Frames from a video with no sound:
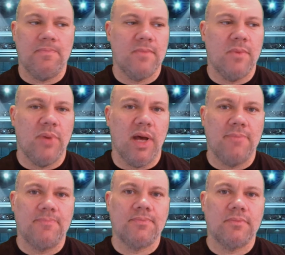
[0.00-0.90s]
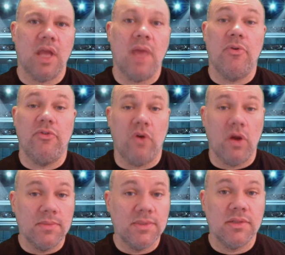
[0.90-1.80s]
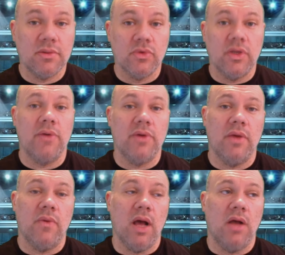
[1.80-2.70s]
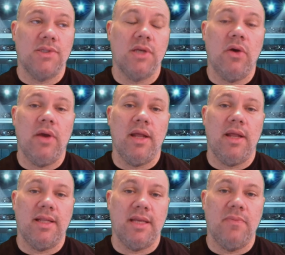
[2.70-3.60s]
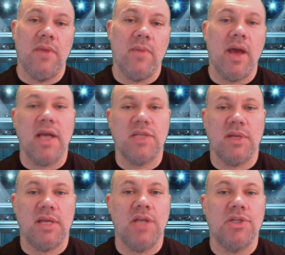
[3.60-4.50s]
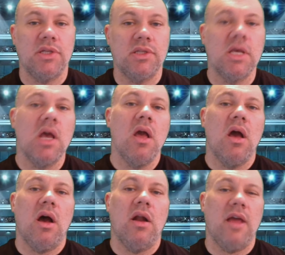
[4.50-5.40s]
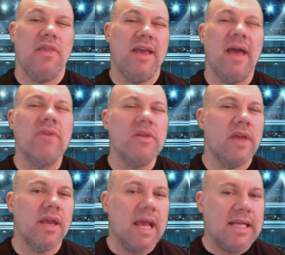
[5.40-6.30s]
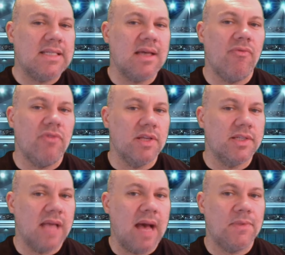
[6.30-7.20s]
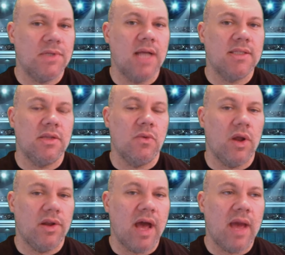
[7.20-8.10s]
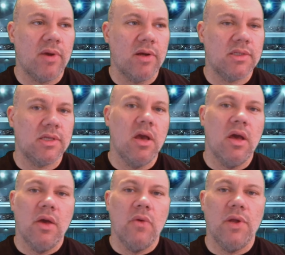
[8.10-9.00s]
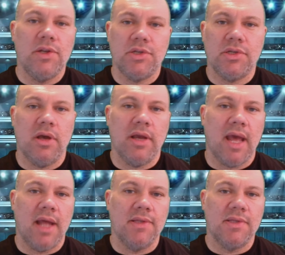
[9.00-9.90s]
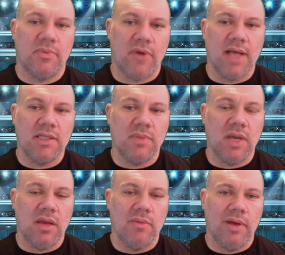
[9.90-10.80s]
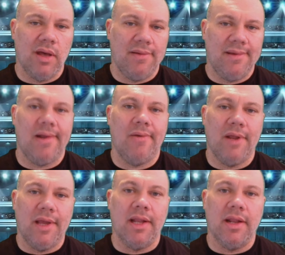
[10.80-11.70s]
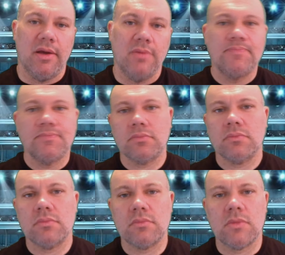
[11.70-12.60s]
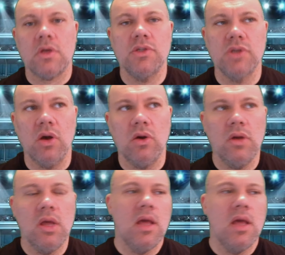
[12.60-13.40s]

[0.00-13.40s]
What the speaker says: But it performs really, really well. So it did meet my expectations on, I think, everything except for the slap shots and the one-timers, which, again, surprised me. But, you know, what are you going to do? So